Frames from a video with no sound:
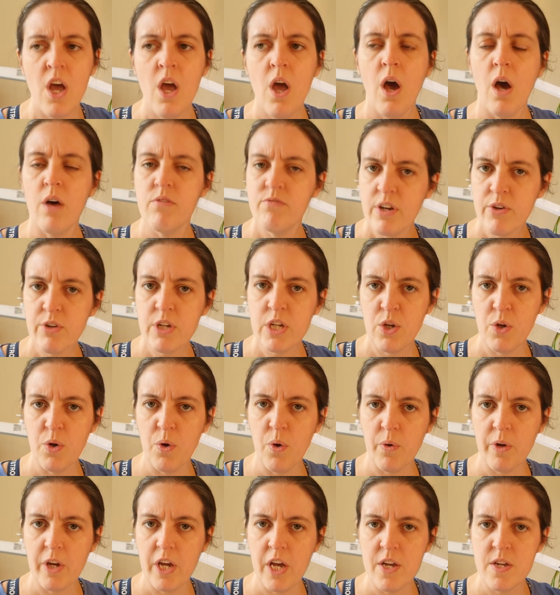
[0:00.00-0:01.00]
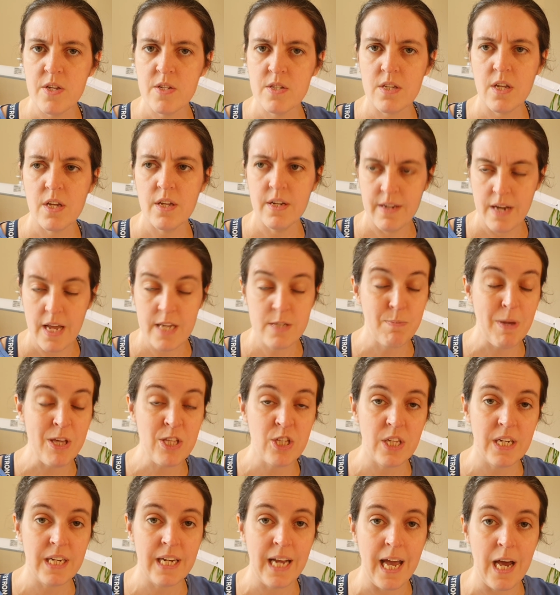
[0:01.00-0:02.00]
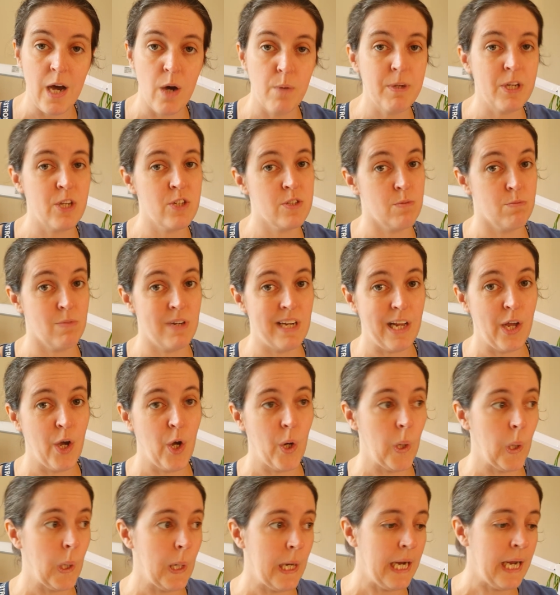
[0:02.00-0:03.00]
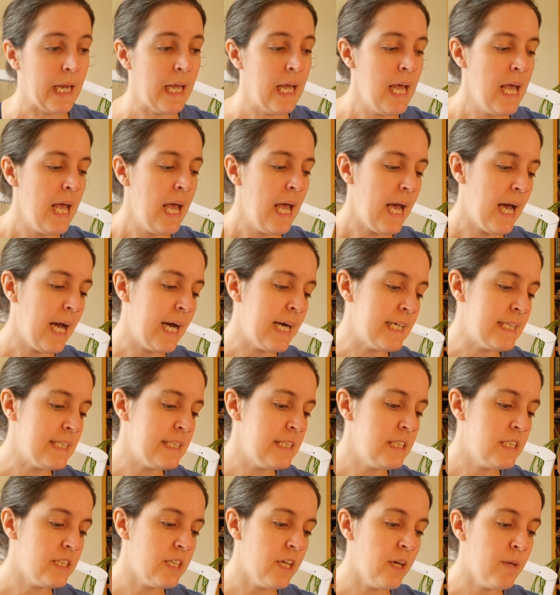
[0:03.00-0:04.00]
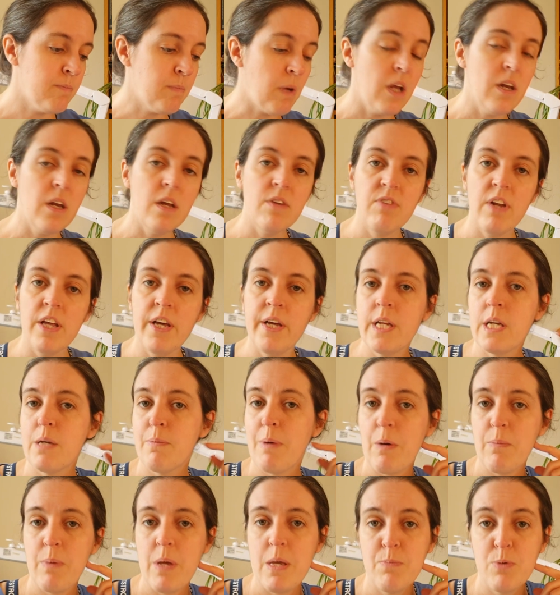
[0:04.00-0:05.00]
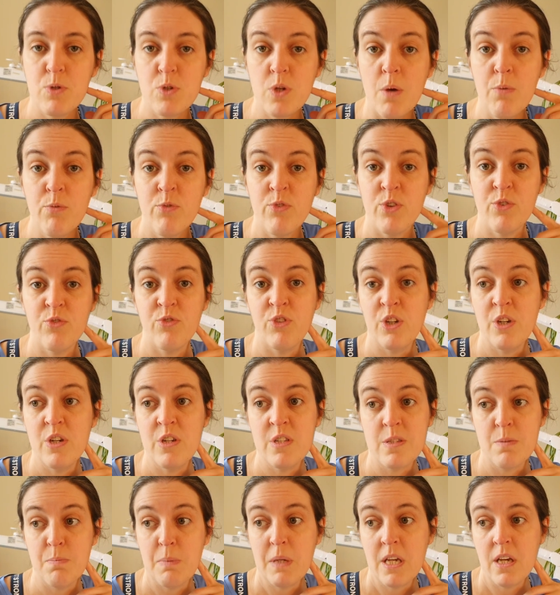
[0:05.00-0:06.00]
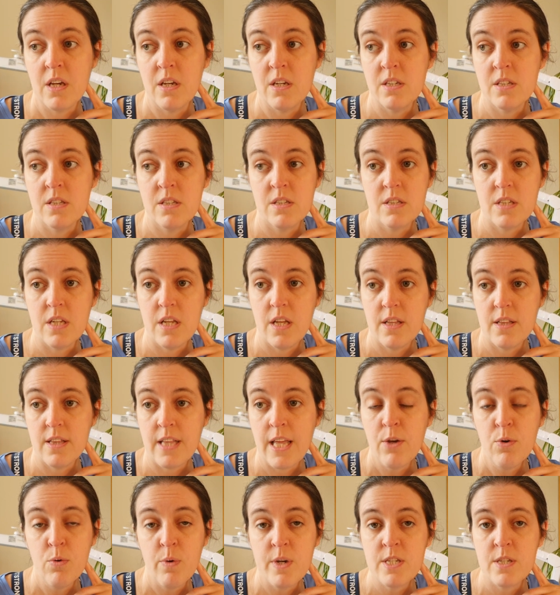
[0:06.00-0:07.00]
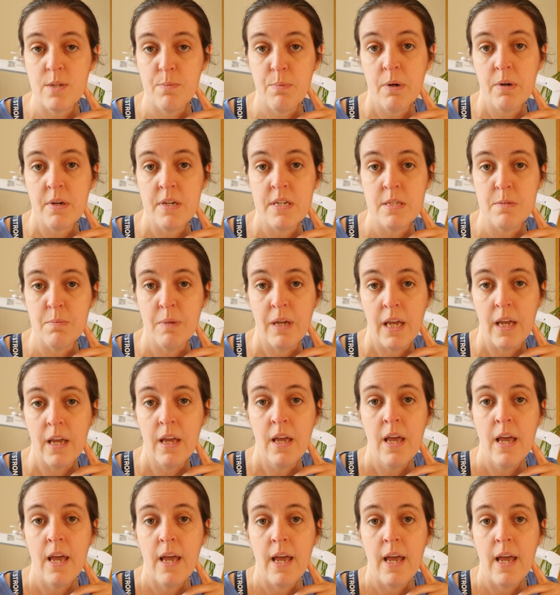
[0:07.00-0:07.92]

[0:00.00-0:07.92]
I'm very curious, especially now because I'm really hungry, and I love learning about people's comfort foods because they always surprise me,